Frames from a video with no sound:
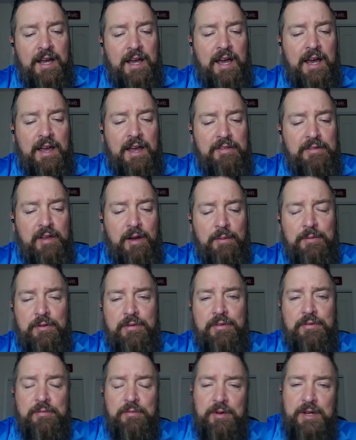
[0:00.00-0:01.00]
Number
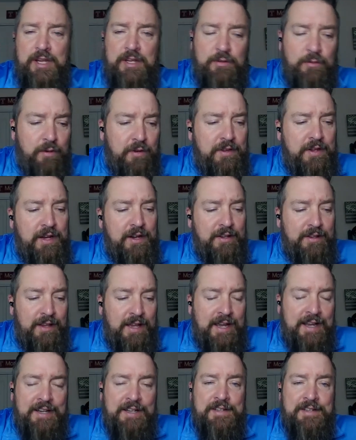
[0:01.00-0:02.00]
3, North
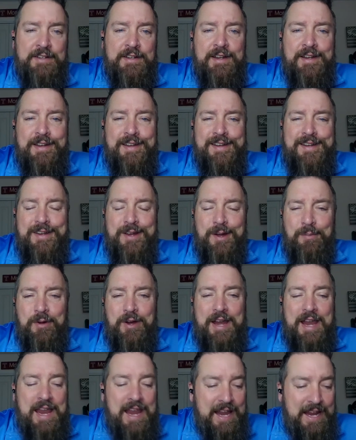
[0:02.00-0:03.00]
Carolina.
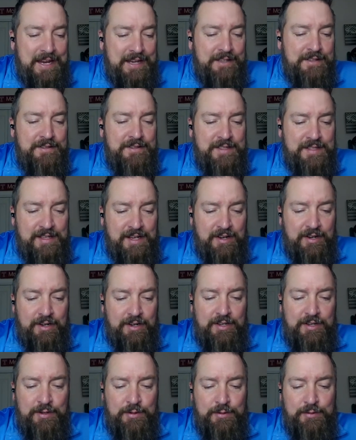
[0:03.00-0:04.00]
Number 8,
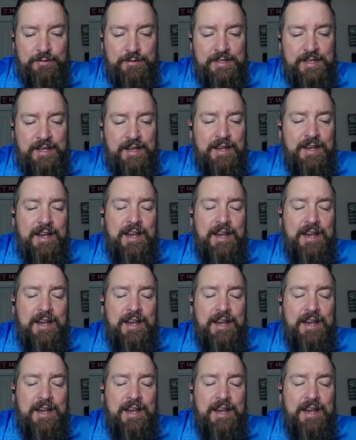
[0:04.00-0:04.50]
Syracuse.